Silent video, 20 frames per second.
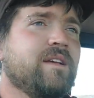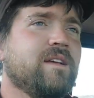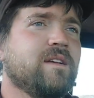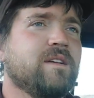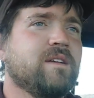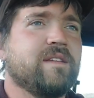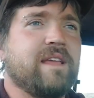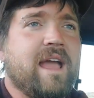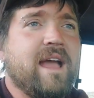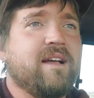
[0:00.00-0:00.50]

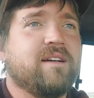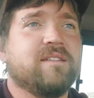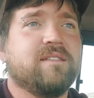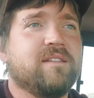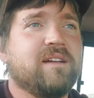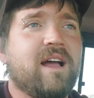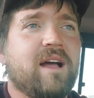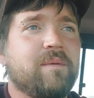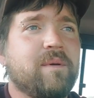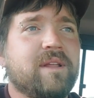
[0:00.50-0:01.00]
yeah,
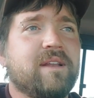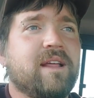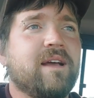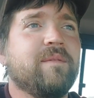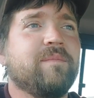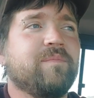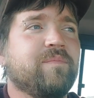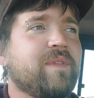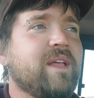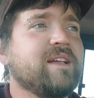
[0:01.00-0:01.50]
I mean,
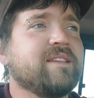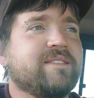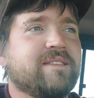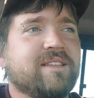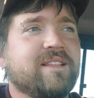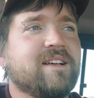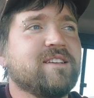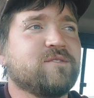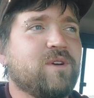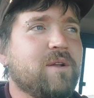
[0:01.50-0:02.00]
and
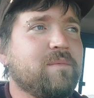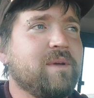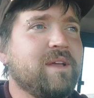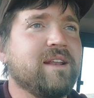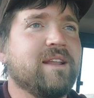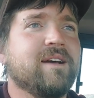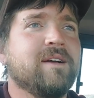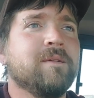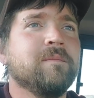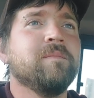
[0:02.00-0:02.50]
that's what I mean.
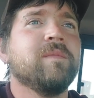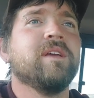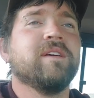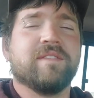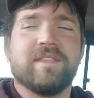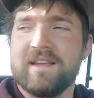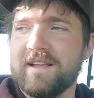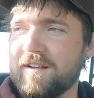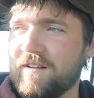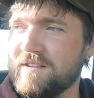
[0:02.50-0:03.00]

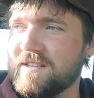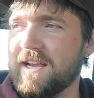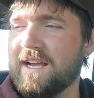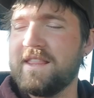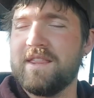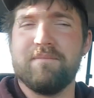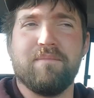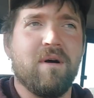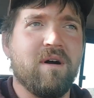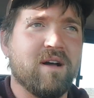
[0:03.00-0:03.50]
Think outside
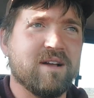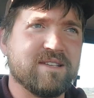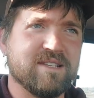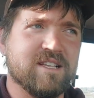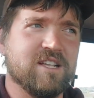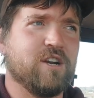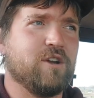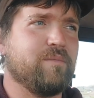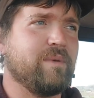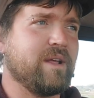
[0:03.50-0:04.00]
the box a
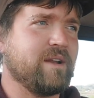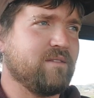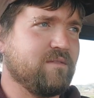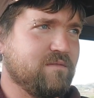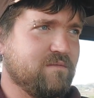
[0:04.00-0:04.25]
little bit.